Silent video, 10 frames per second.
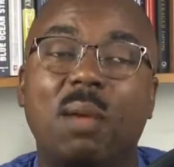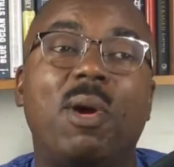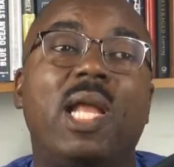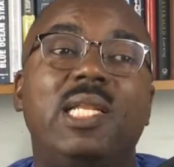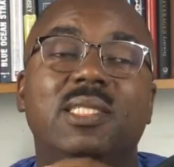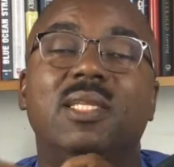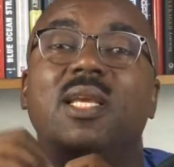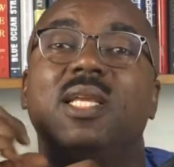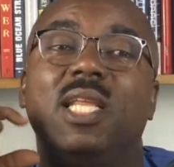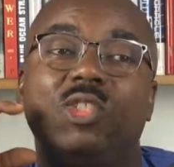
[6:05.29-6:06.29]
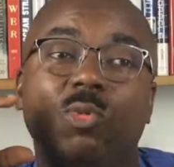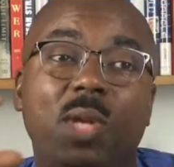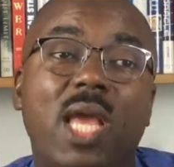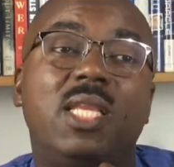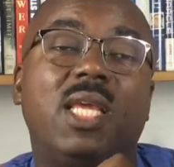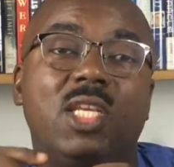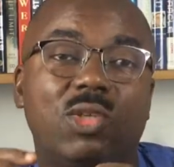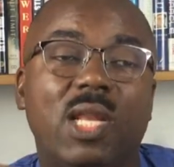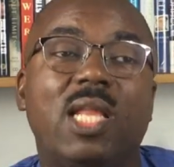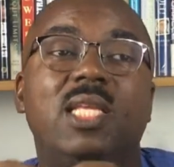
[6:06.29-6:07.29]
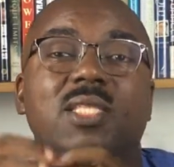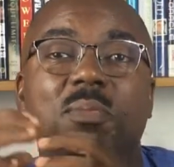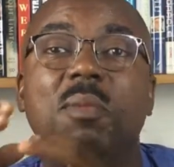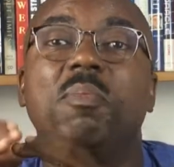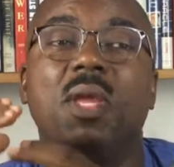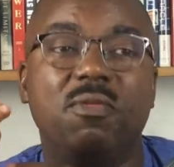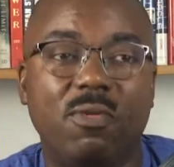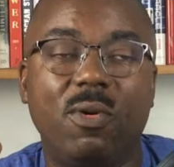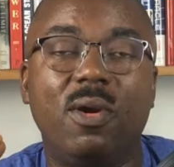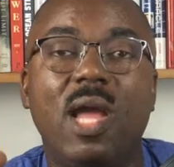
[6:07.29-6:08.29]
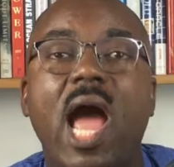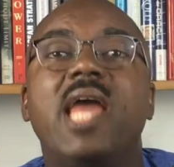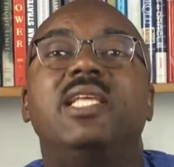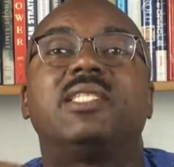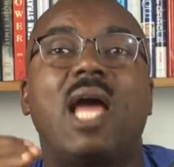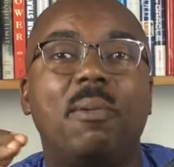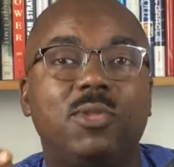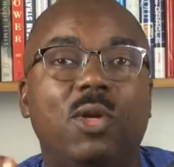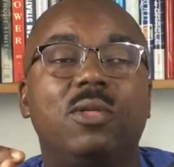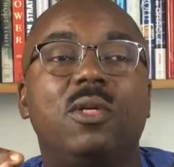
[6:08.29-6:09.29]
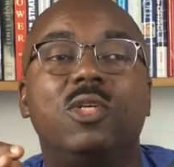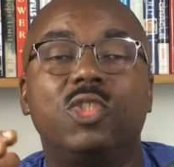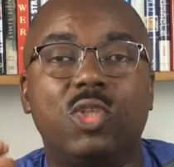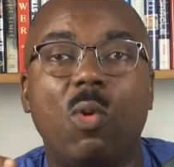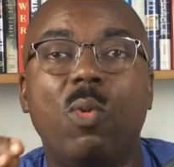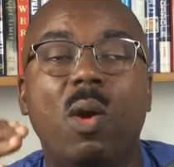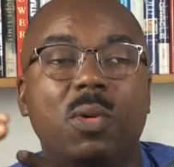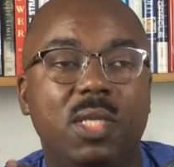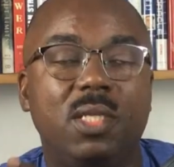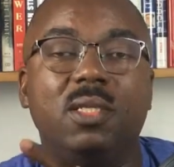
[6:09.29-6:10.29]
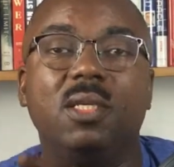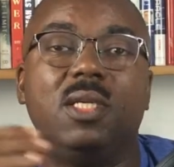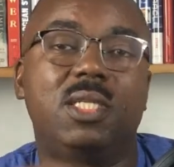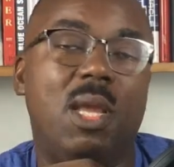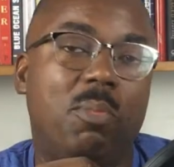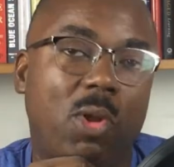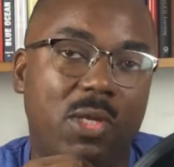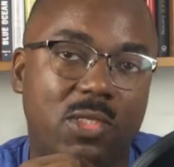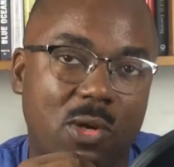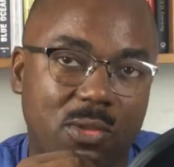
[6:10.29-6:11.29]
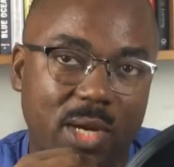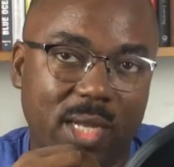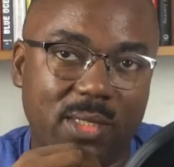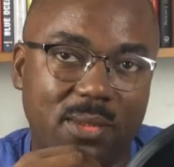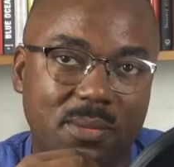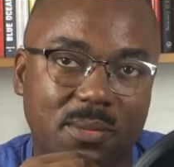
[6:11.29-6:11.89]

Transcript: but at least there should be an indication that it's being paid for and it's captured somewhere within the employee's contract,